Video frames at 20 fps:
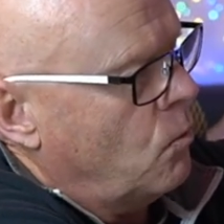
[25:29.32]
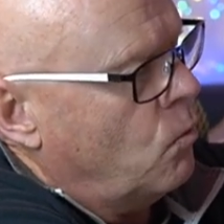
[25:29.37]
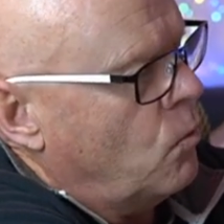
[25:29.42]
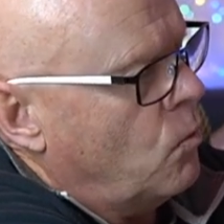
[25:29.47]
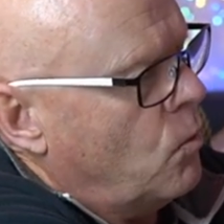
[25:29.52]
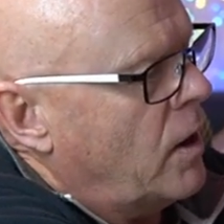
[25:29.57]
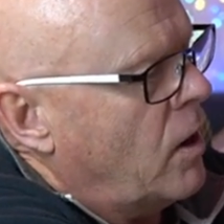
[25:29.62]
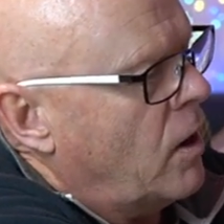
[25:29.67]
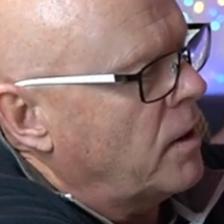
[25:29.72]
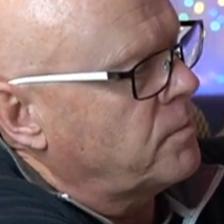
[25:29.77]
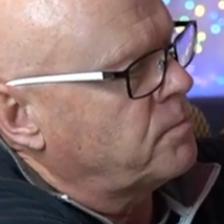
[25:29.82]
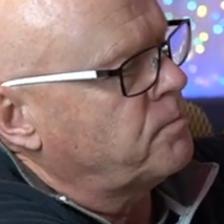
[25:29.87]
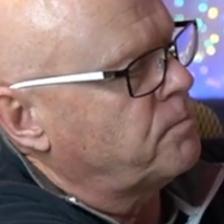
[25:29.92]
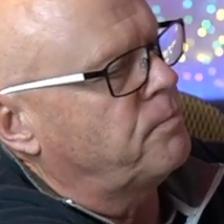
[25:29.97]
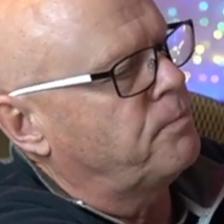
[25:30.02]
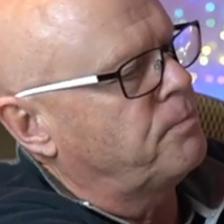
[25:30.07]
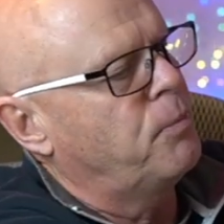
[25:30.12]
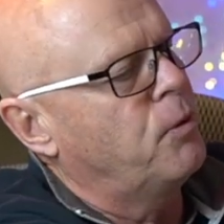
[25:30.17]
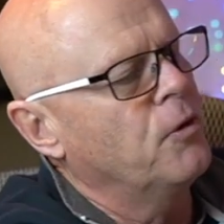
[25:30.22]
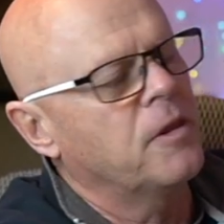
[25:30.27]
when I
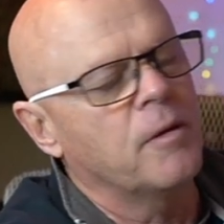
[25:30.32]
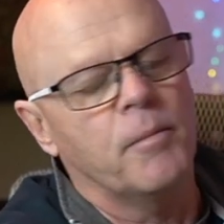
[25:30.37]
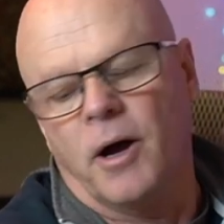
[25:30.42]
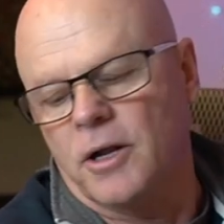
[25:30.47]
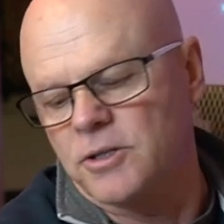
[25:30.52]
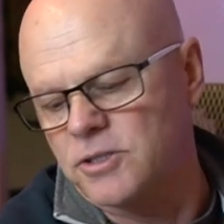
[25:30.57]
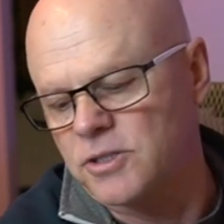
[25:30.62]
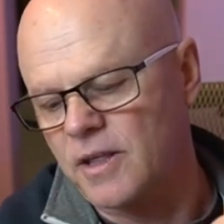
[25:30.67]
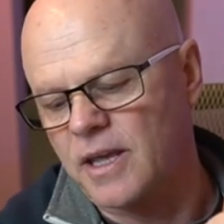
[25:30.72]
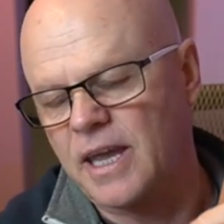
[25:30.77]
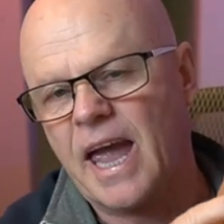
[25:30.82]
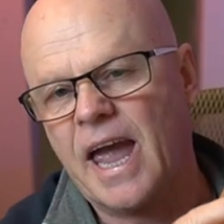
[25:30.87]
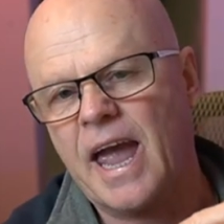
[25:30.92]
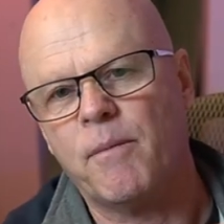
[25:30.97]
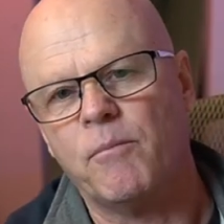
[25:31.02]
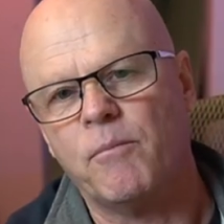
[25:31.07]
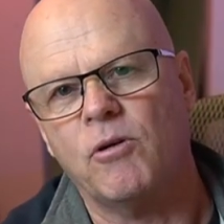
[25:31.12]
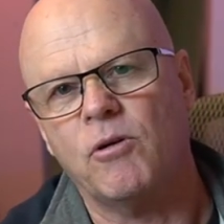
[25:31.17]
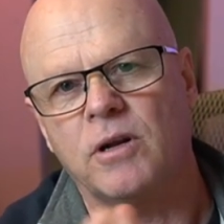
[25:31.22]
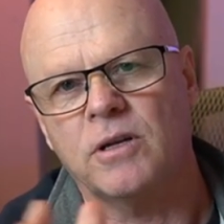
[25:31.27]
put them onto the
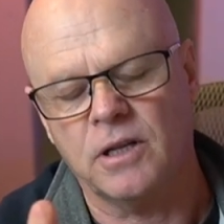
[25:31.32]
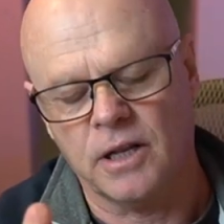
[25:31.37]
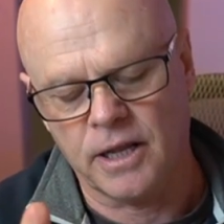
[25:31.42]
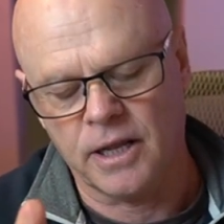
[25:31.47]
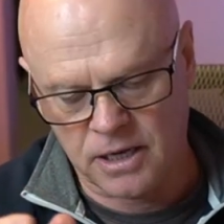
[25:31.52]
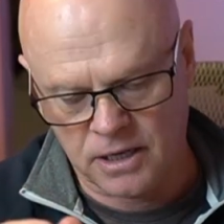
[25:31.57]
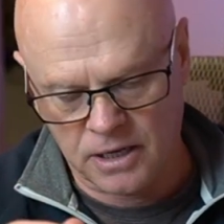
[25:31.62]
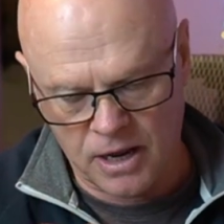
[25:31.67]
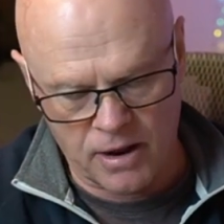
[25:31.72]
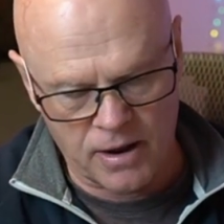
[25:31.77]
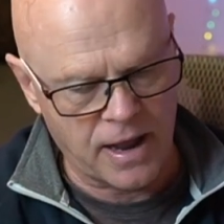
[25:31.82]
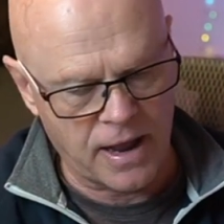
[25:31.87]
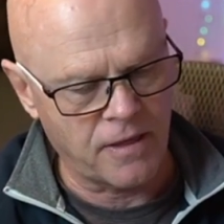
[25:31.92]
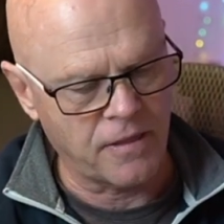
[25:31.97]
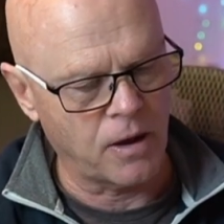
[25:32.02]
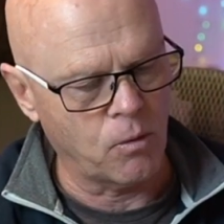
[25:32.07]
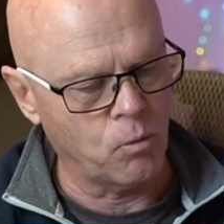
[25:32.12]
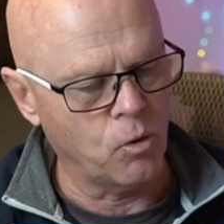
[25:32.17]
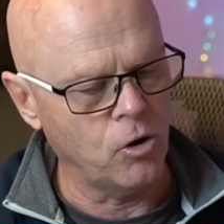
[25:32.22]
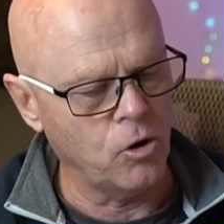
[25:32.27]
camera and let you know how
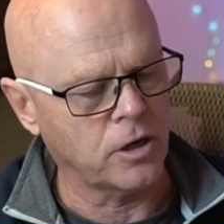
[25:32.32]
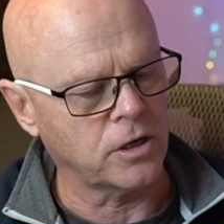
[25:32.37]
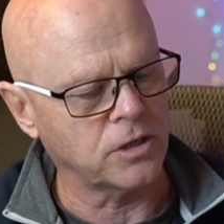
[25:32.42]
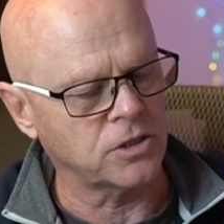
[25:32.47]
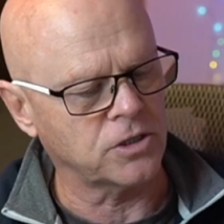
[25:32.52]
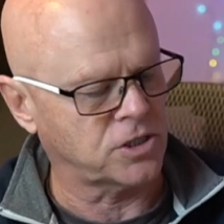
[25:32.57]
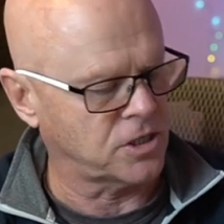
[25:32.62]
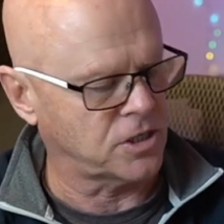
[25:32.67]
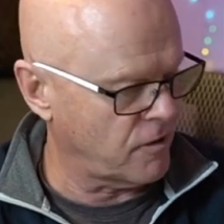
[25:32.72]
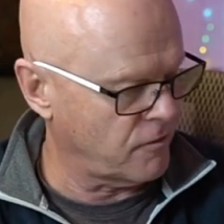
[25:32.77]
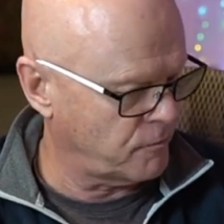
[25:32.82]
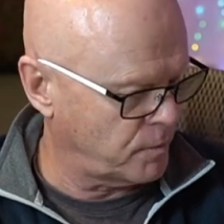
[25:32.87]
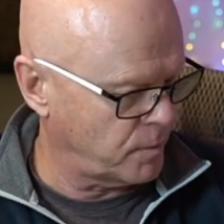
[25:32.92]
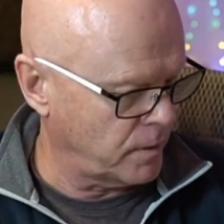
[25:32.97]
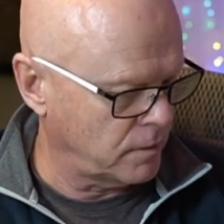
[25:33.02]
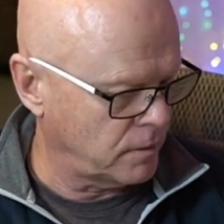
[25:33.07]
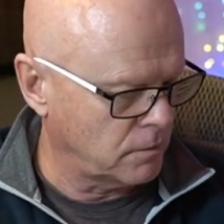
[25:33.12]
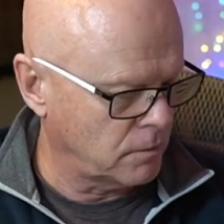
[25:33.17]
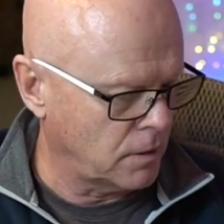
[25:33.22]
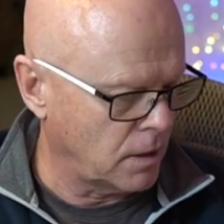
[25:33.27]
they work and stuff.
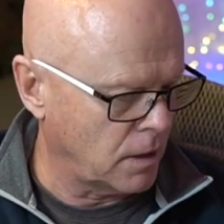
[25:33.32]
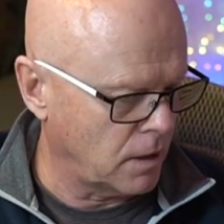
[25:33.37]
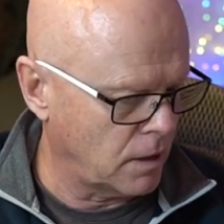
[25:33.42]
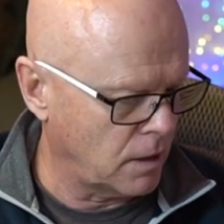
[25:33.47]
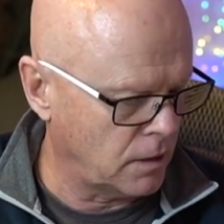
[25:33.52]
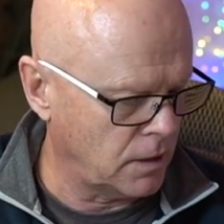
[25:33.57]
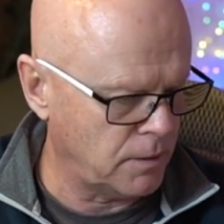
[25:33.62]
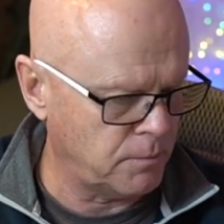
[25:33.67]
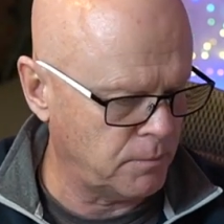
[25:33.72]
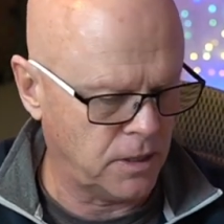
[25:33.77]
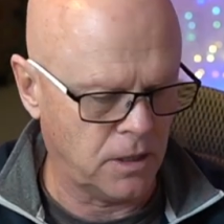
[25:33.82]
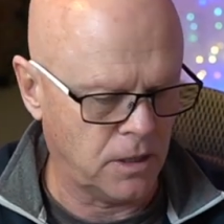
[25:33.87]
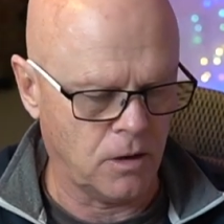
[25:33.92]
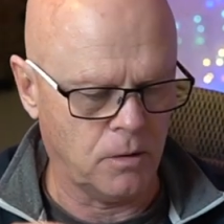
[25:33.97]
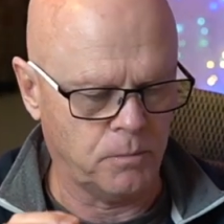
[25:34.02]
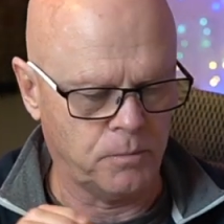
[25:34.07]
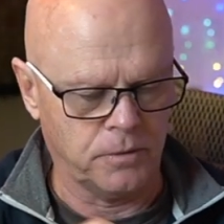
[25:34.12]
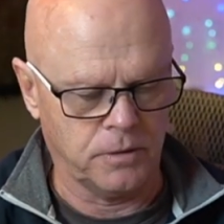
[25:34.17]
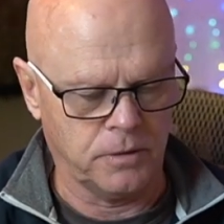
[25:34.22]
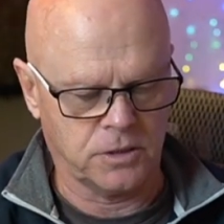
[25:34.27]
But uh, let me
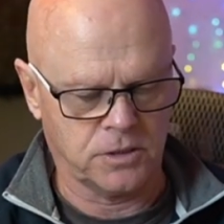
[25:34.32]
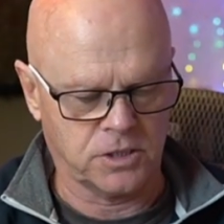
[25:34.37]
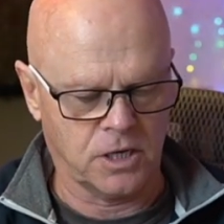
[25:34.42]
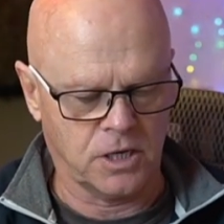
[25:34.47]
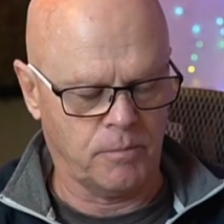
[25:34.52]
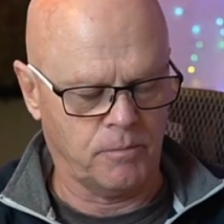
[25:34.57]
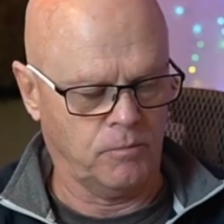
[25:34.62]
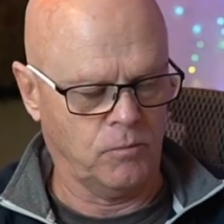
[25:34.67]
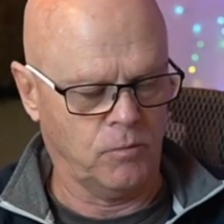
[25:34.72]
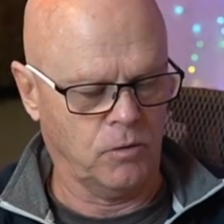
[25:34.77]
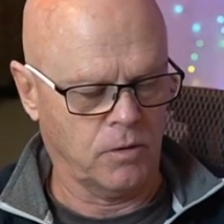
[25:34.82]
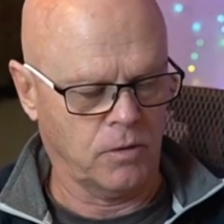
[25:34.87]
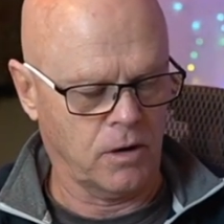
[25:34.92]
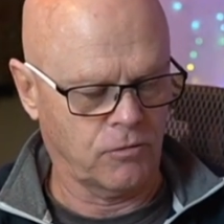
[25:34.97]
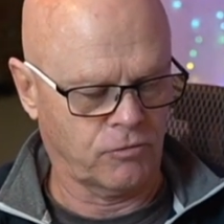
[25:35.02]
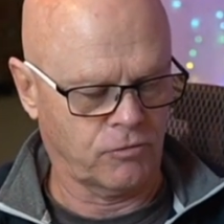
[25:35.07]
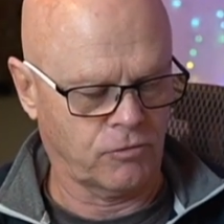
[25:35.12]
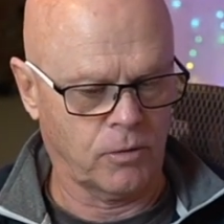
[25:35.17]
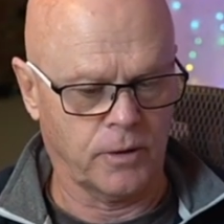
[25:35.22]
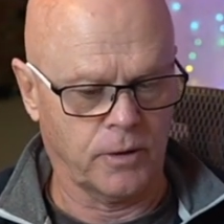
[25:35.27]
open this up and we'll go
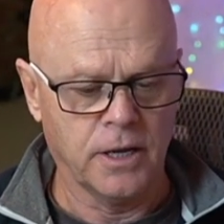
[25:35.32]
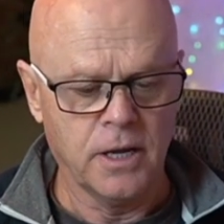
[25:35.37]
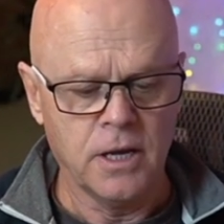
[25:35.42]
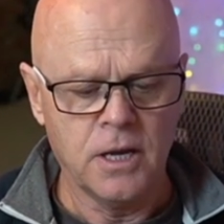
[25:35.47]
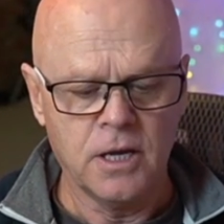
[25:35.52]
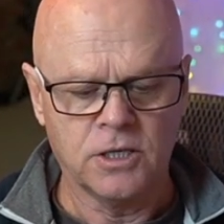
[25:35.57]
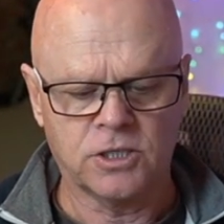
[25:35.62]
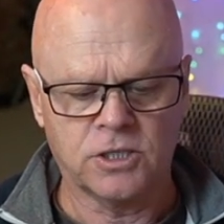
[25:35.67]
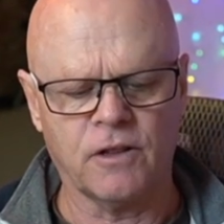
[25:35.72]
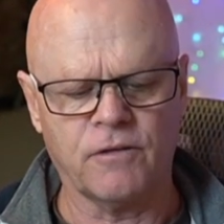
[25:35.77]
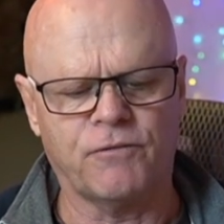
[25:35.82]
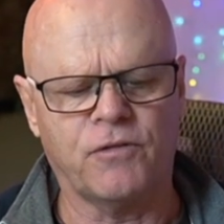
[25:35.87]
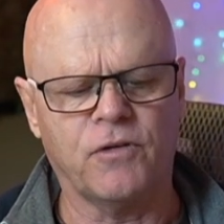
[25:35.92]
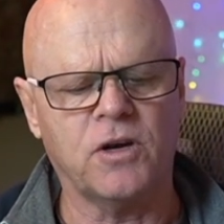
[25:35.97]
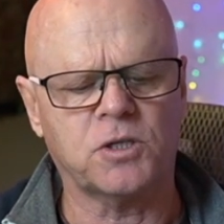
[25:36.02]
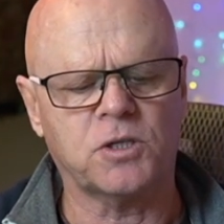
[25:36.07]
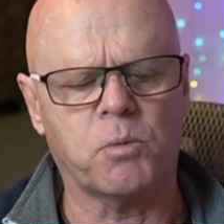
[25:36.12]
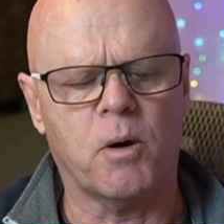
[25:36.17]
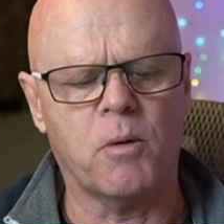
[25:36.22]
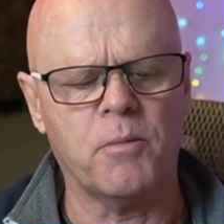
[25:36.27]
through it. So the
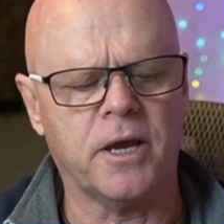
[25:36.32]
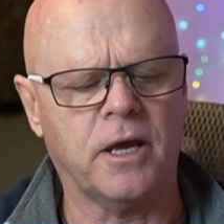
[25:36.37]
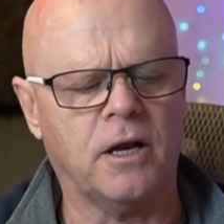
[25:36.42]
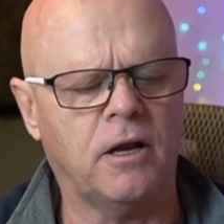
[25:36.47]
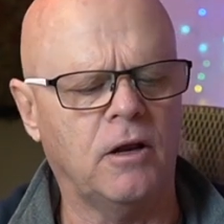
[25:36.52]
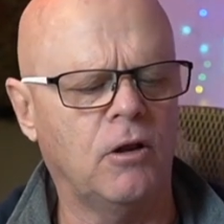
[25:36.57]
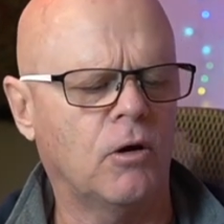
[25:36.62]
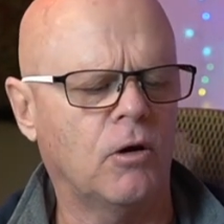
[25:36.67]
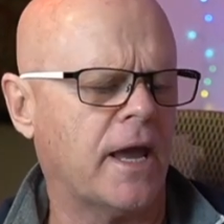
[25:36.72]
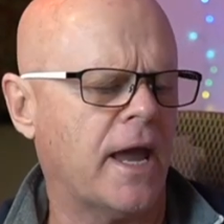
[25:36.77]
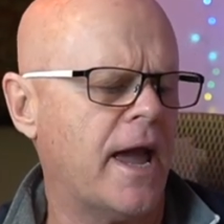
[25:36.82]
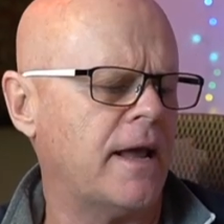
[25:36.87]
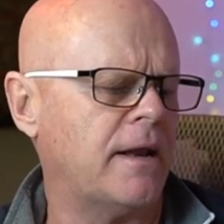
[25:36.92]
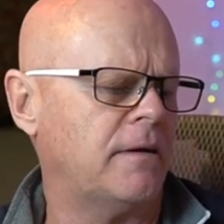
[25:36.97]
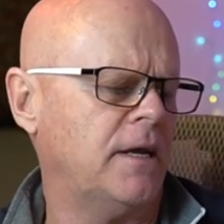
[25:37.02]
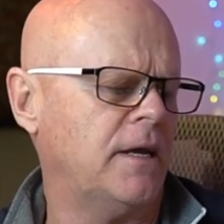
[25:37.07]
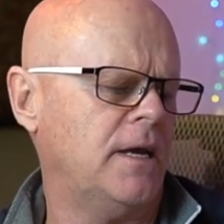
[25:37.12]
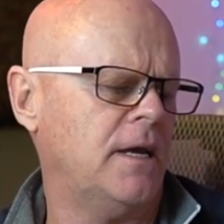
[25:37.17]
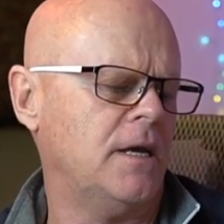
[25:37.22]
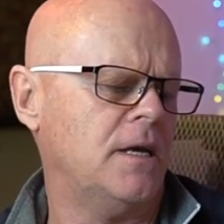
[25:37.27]
first one we're going to look
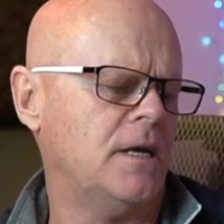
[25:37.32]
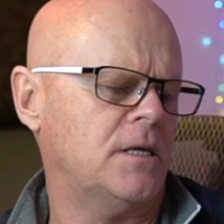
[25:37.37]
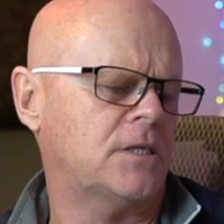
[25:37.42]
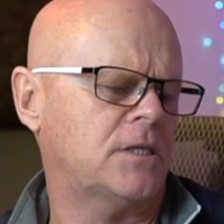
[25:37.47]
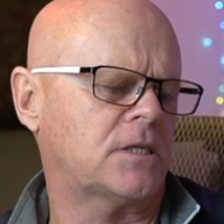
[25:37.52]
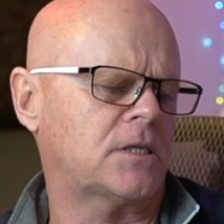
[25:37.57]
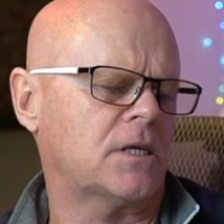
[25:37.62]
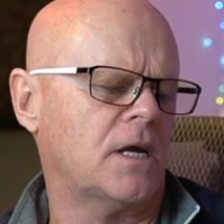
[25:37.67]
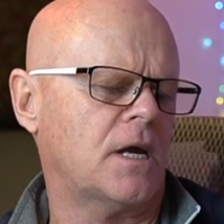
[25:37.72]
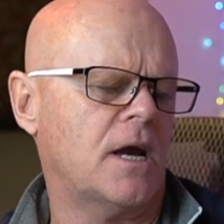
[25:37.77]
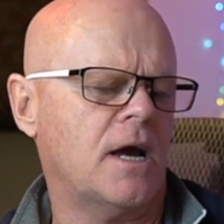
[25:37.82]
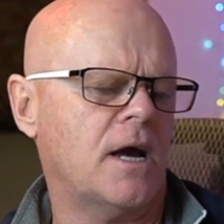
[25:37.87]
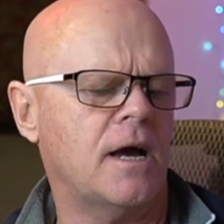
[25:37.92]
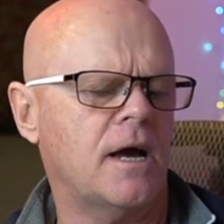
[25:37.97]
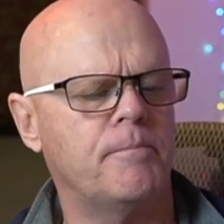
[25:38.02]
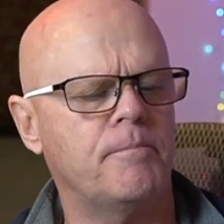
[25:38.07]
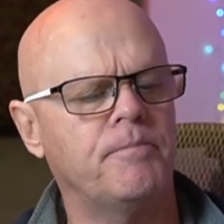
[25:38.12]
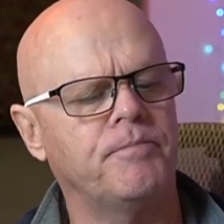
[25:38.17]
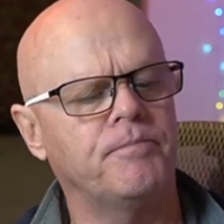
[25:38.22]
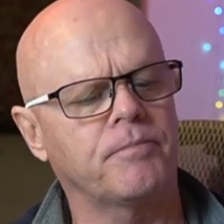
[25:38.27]
at is
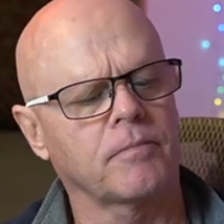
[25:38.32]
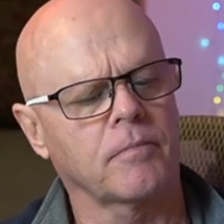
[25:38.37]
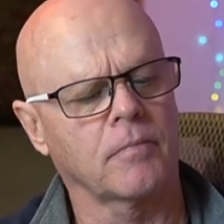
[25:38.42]
um,